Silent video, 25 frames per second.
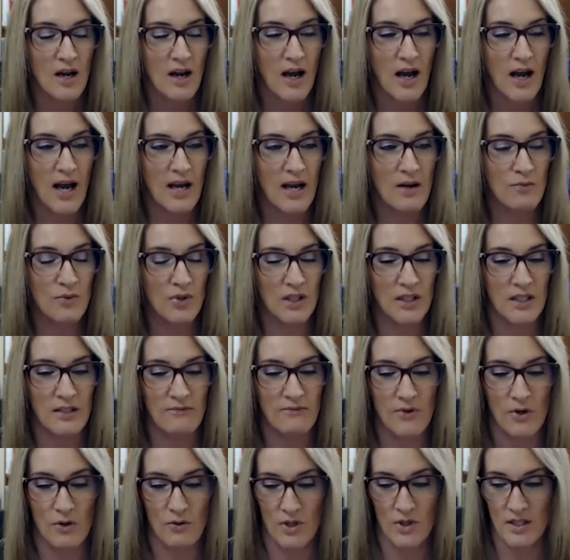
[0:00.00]
I really
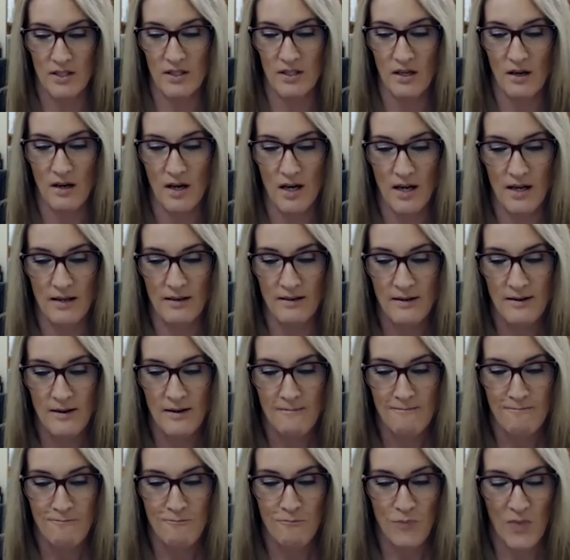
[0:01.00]
focus on
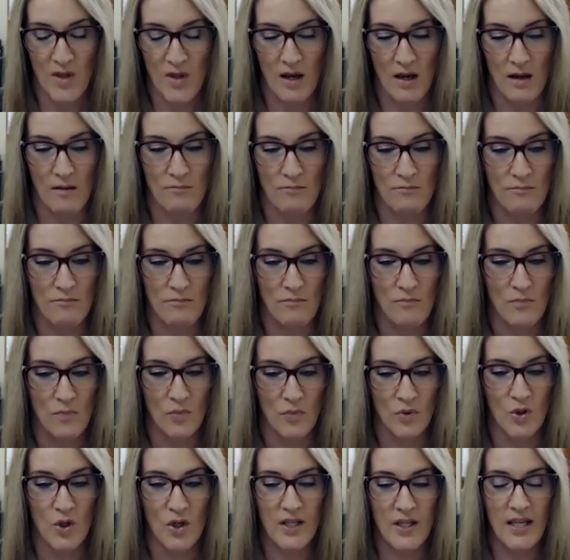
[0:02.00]

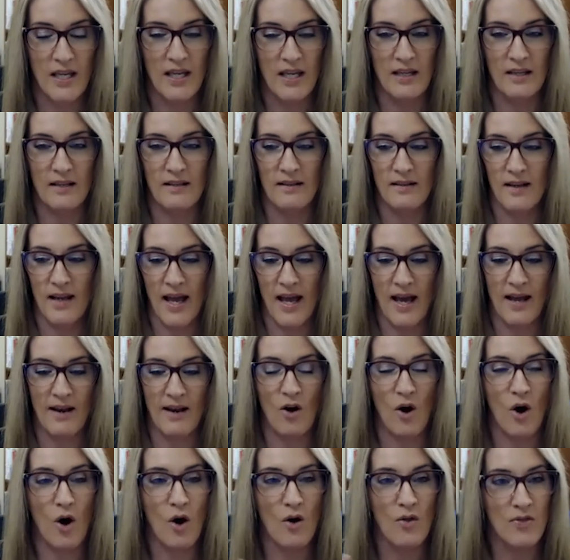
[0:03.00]
looking at
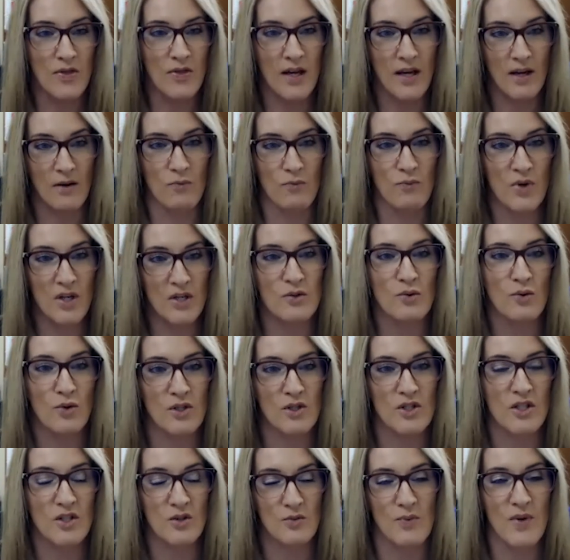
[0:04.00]
the
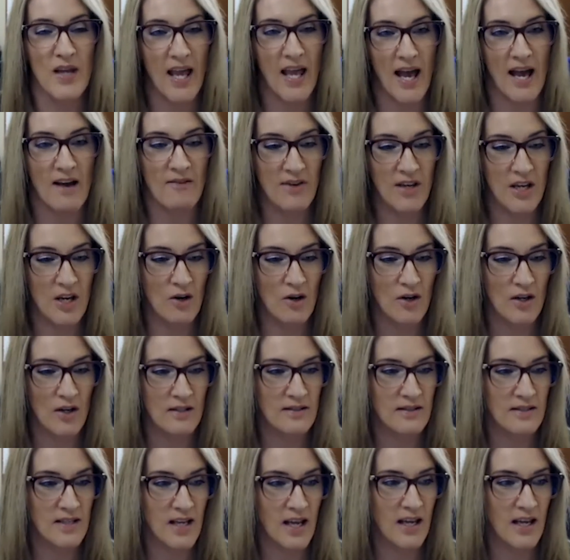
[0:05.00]
resources we have here and
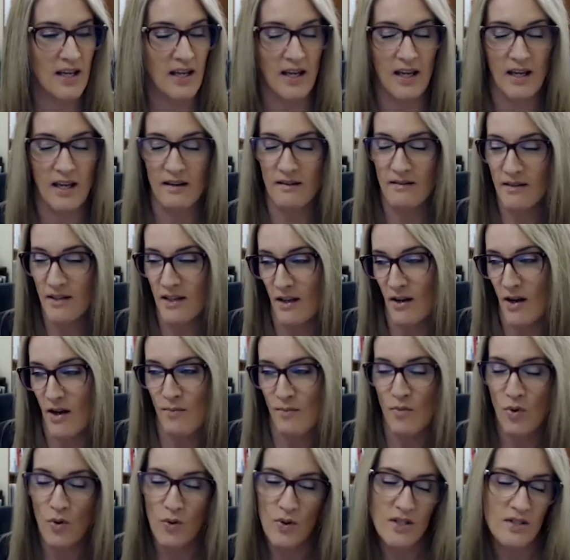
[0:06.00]
saying, I'm
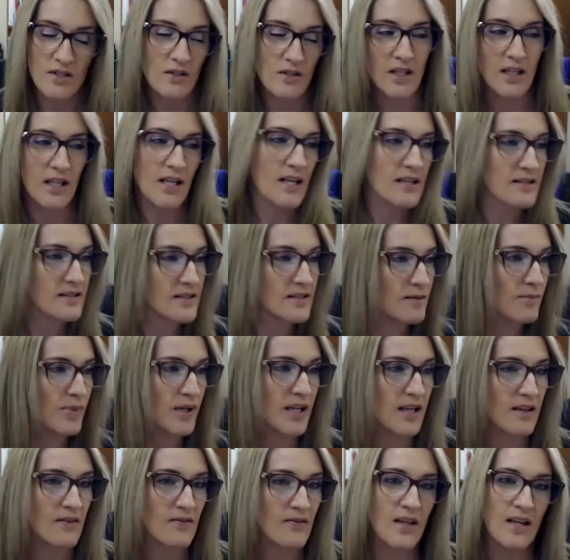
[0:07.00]
always looking at somebody
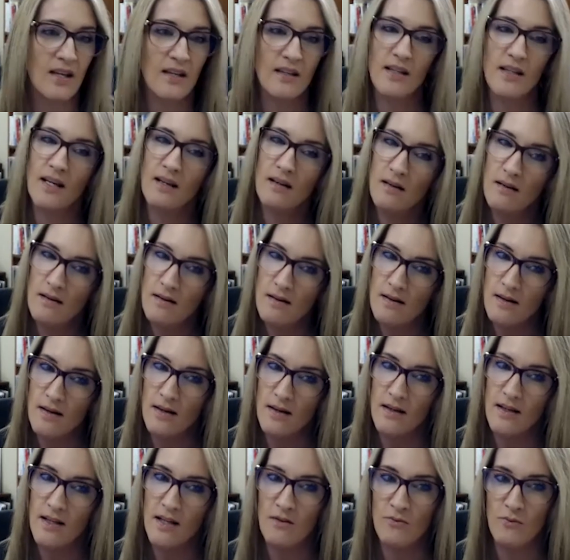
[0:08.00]
and thinking like,
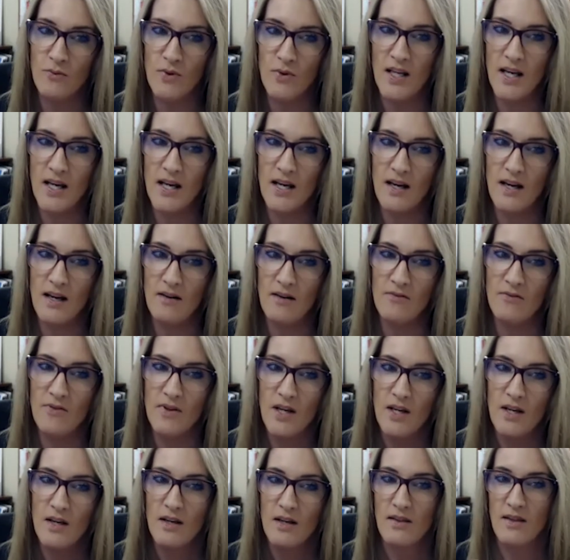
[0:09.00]
if we have
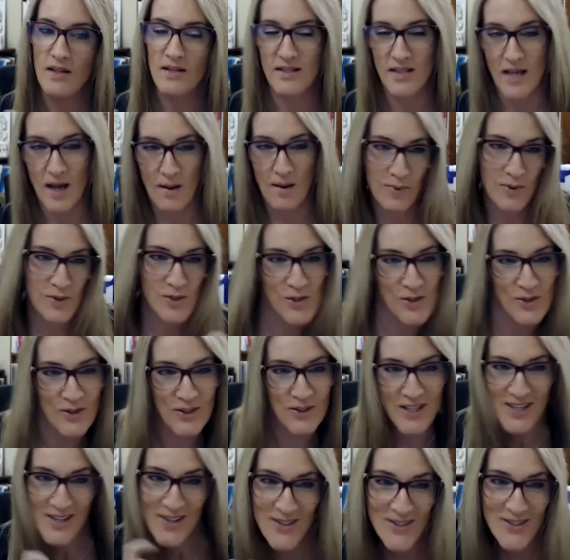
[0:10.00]
this opportunity,
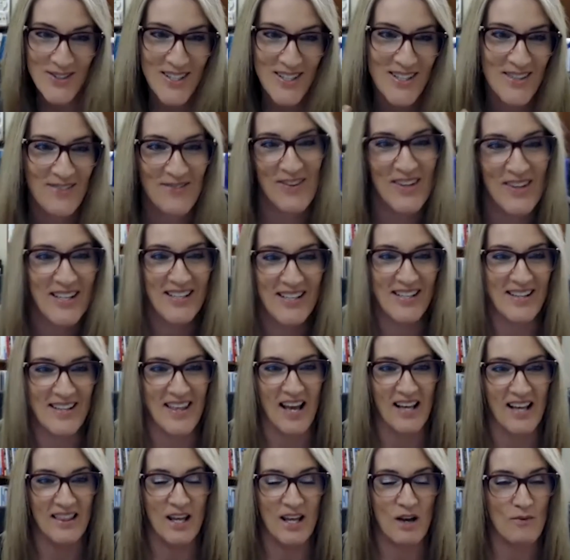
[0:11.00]
who's going to fit into
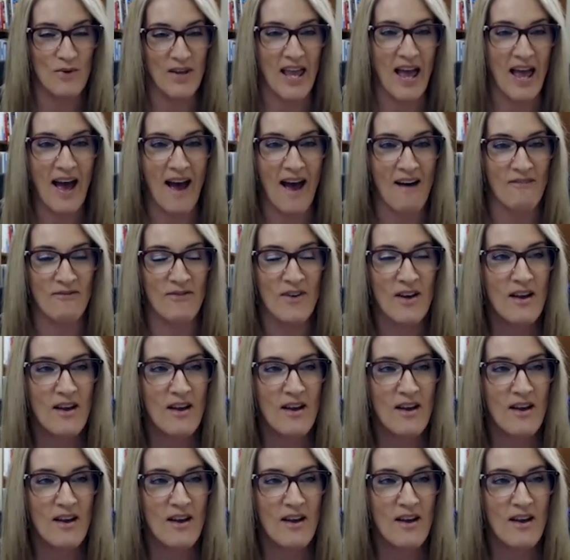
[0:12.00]
that we have?